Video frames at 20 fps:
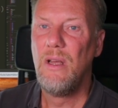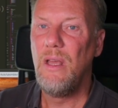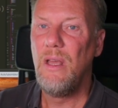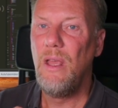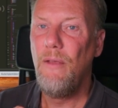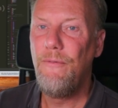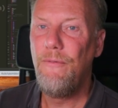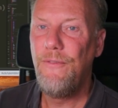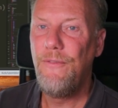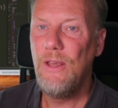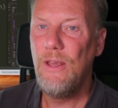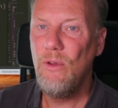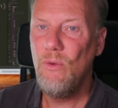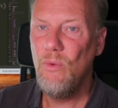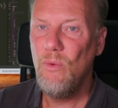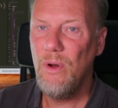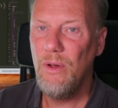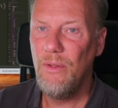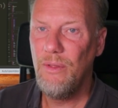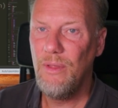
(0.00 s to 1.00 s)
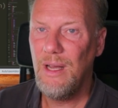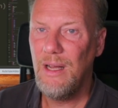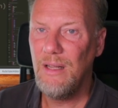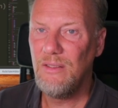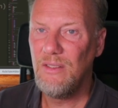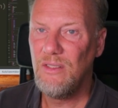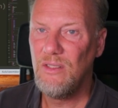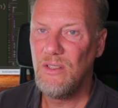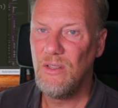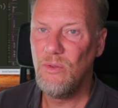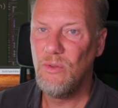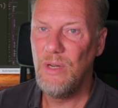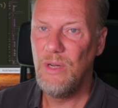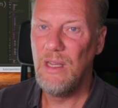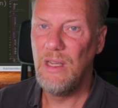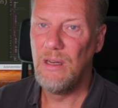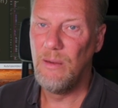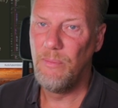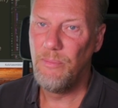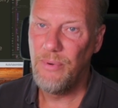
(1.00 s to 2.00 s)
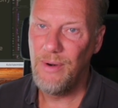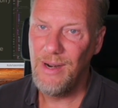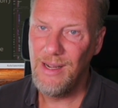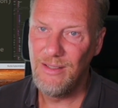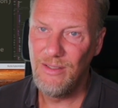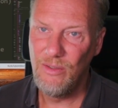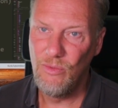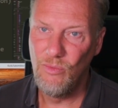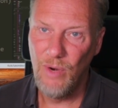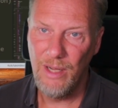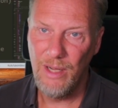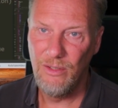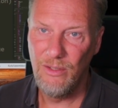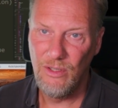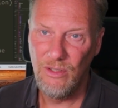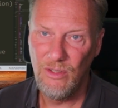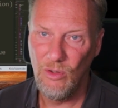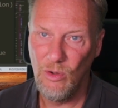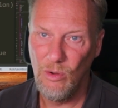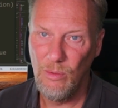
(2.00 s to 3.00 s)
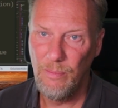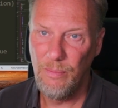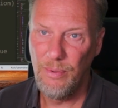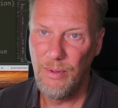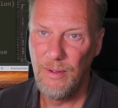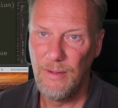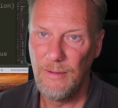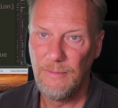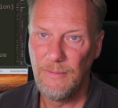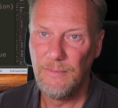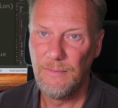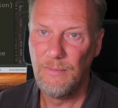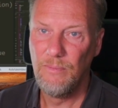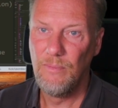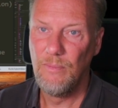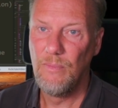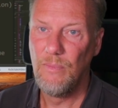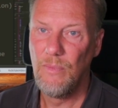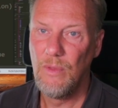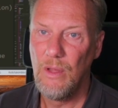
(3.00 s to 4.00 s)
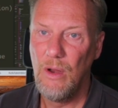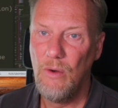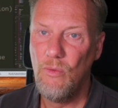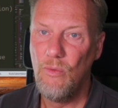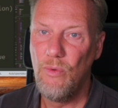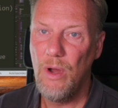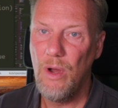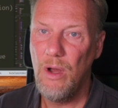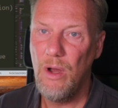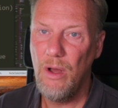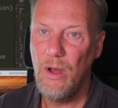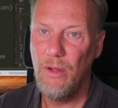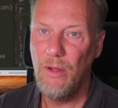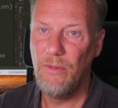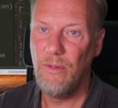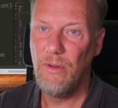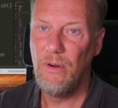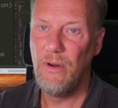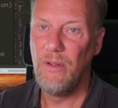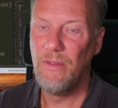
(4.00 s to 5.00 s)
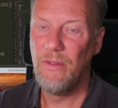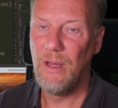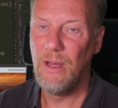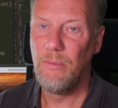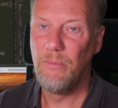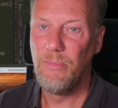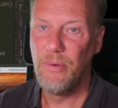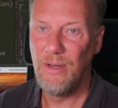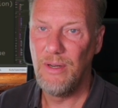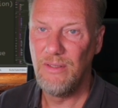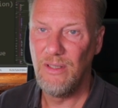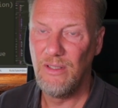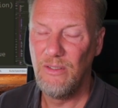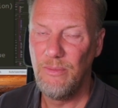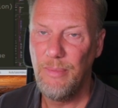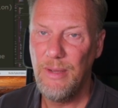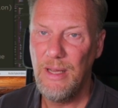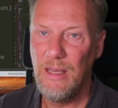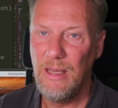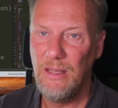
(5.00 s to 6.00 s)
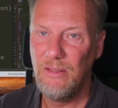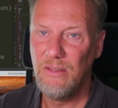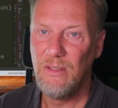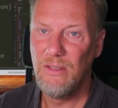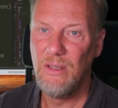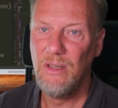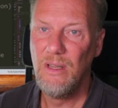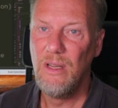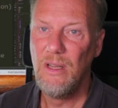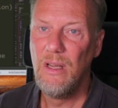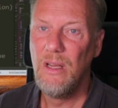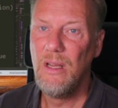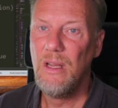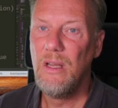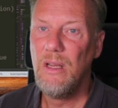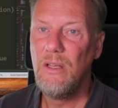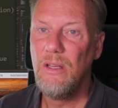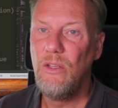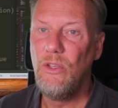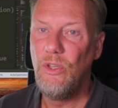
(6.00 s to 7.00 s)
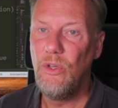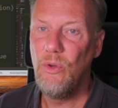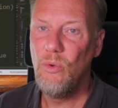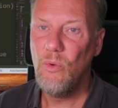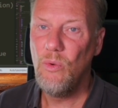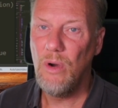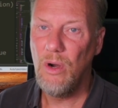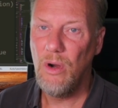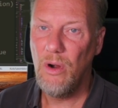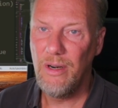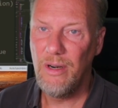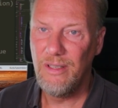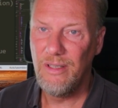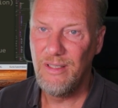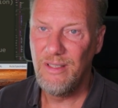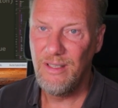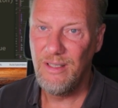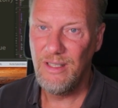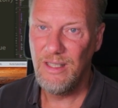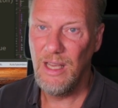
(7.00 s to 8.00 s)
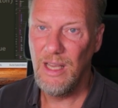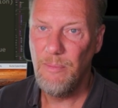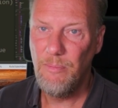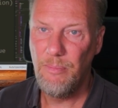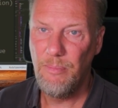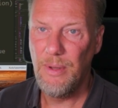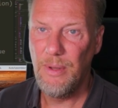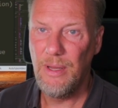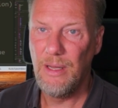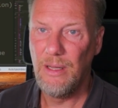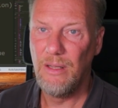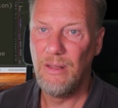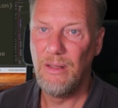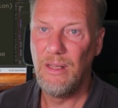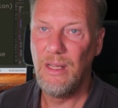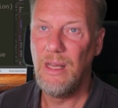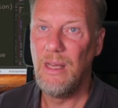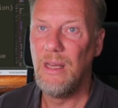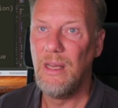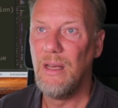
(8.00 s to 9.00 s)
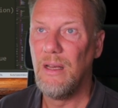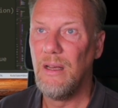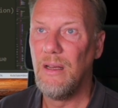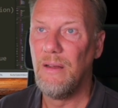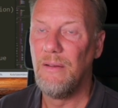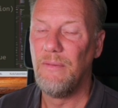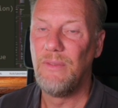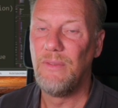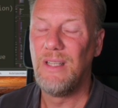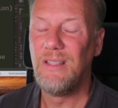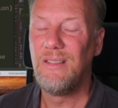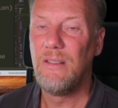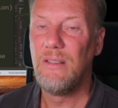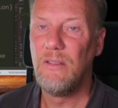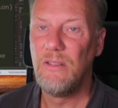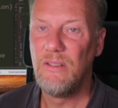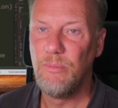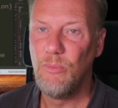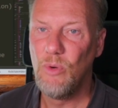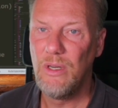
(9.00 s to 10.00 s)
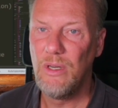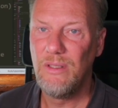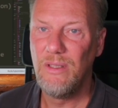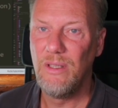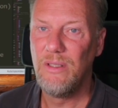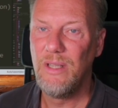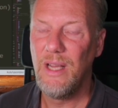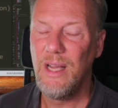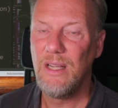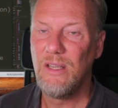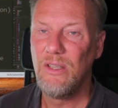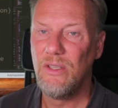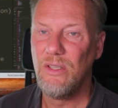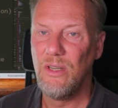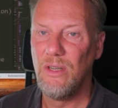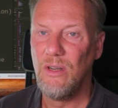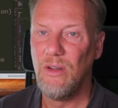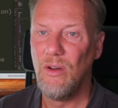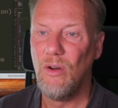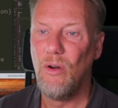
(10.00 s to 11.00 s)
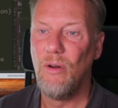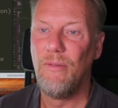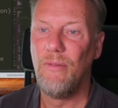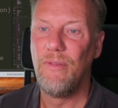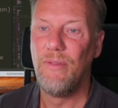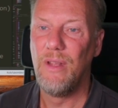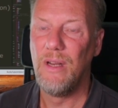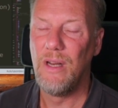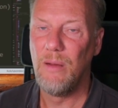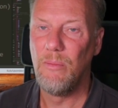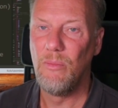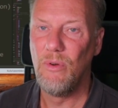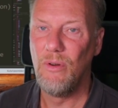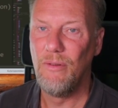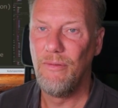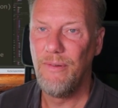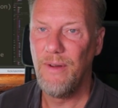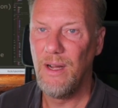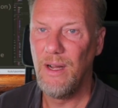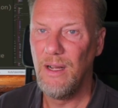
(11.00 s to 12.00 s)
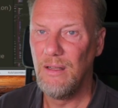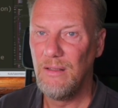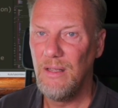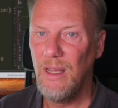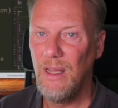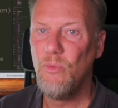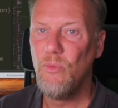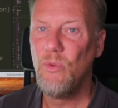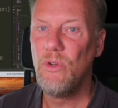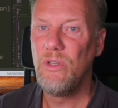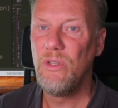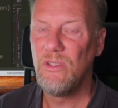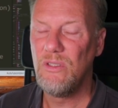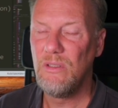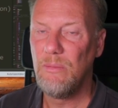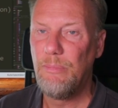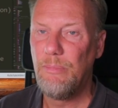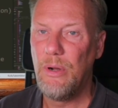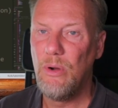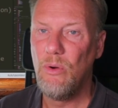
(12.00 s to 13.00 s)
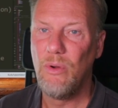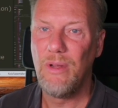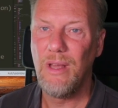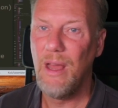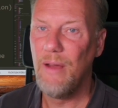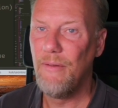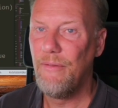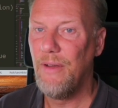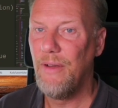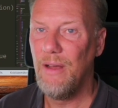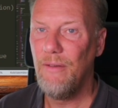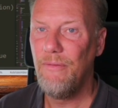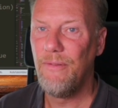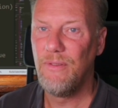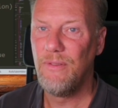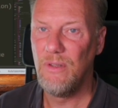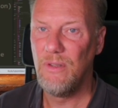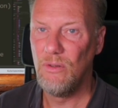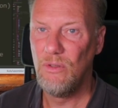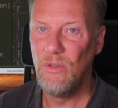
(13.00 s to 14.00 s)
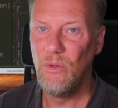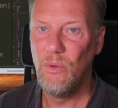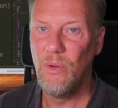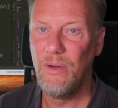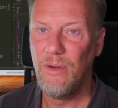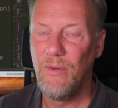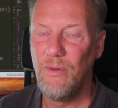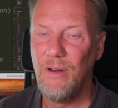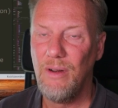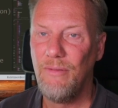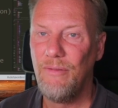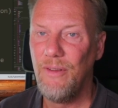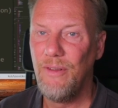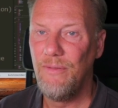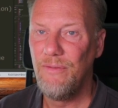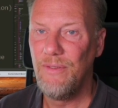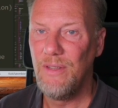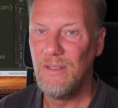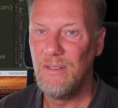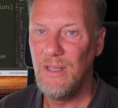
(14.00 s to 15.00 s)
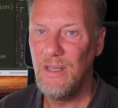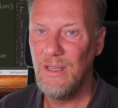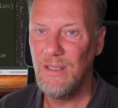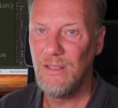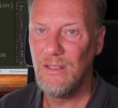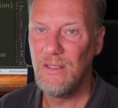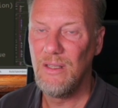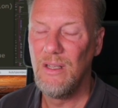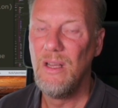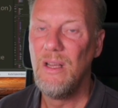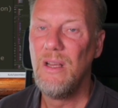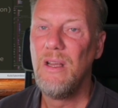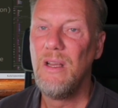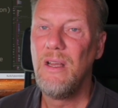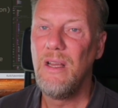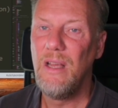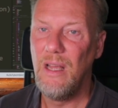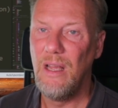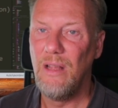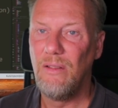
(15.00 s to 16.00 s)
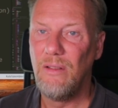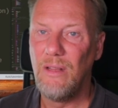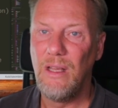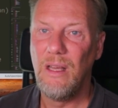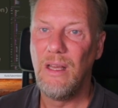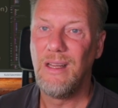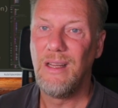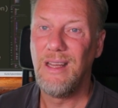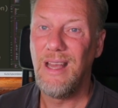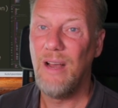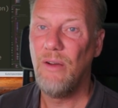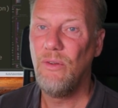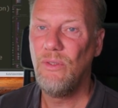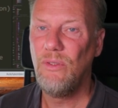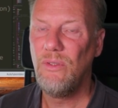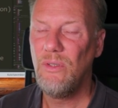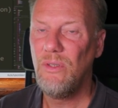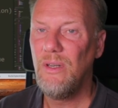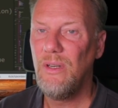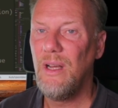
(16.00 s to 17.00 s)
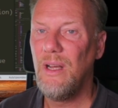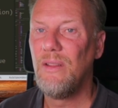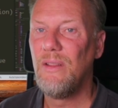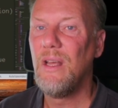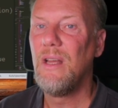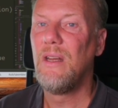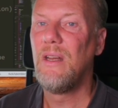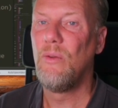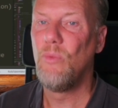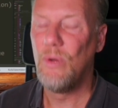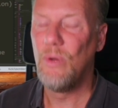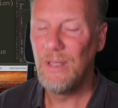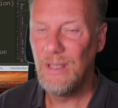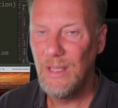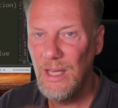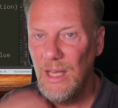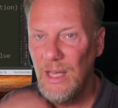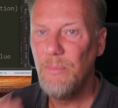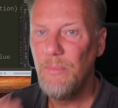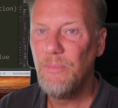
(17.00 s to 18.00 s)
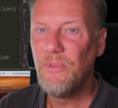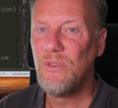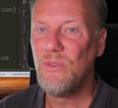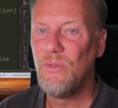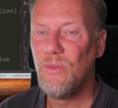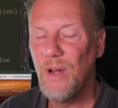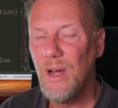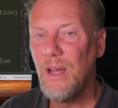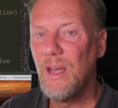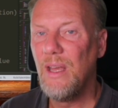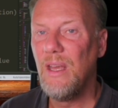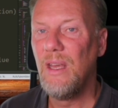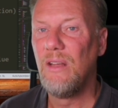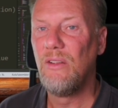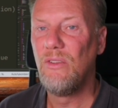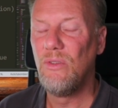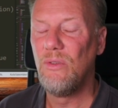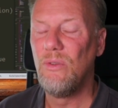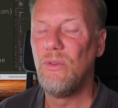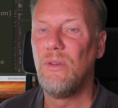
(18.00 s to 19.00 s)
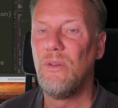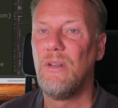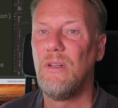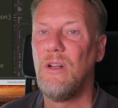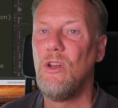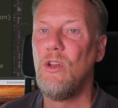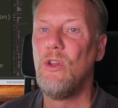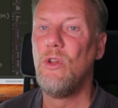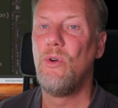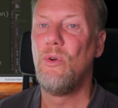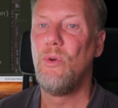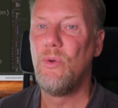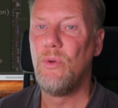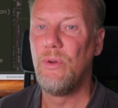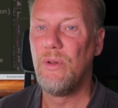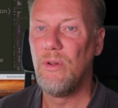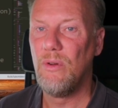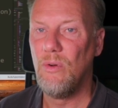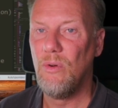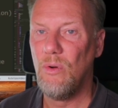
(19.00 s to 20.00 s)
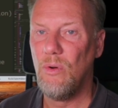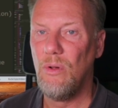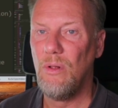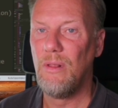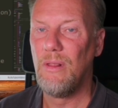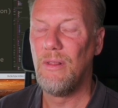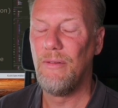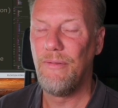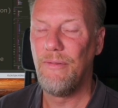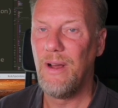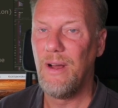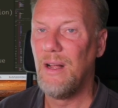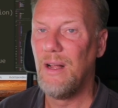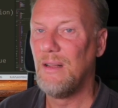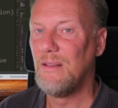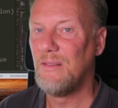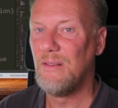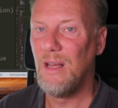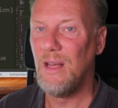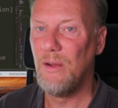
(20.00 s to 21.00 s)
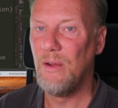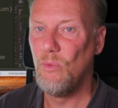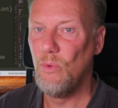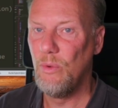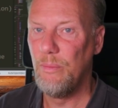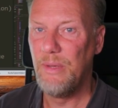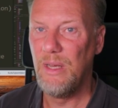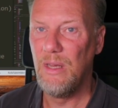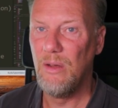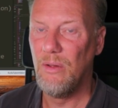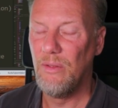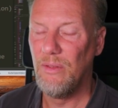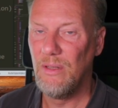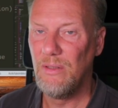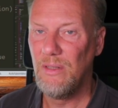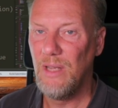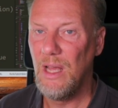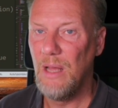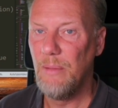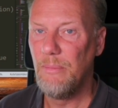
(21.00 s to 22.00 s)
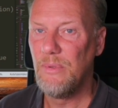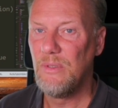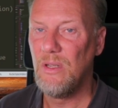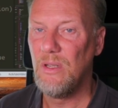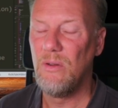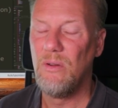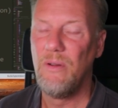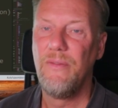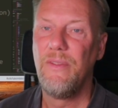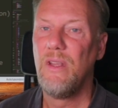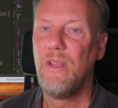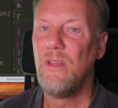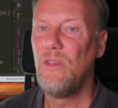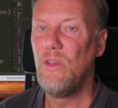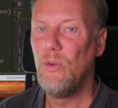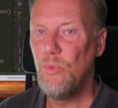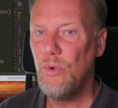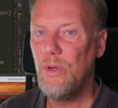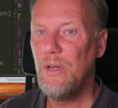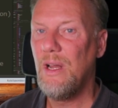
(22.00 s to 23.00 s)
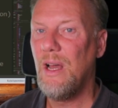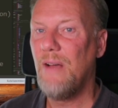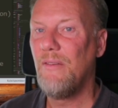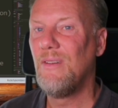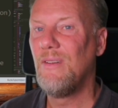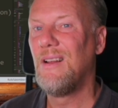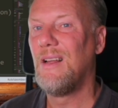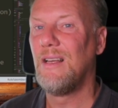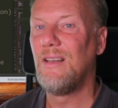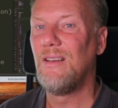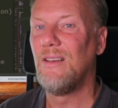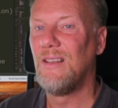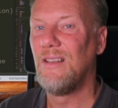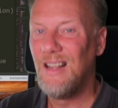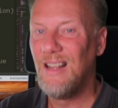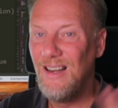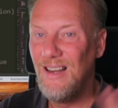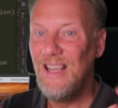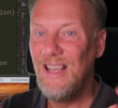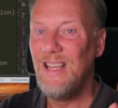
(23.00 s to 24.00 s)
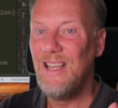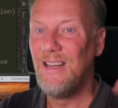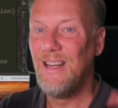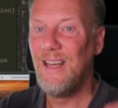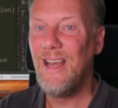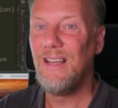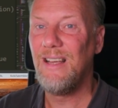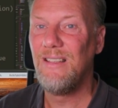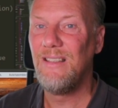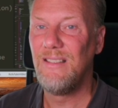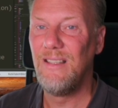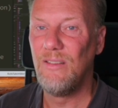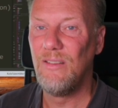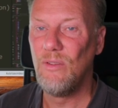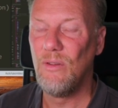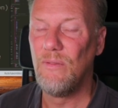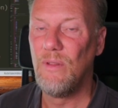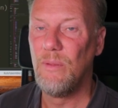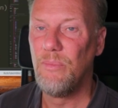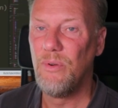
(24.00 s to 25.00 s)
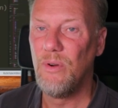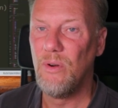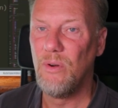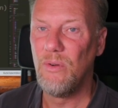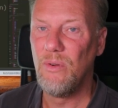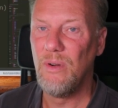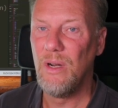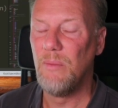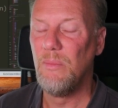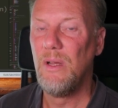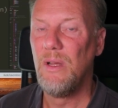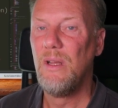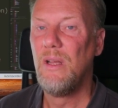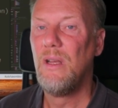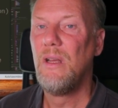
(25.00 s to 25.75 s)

if you on that screen press run stop rather than pressing space, you are skipping the smart detection of the number of files. It would just poke FF, so 256, in the counter, and then it would keep trying to load all the files that would be on the tape. So you wouldn't have it like a clean exit of the program.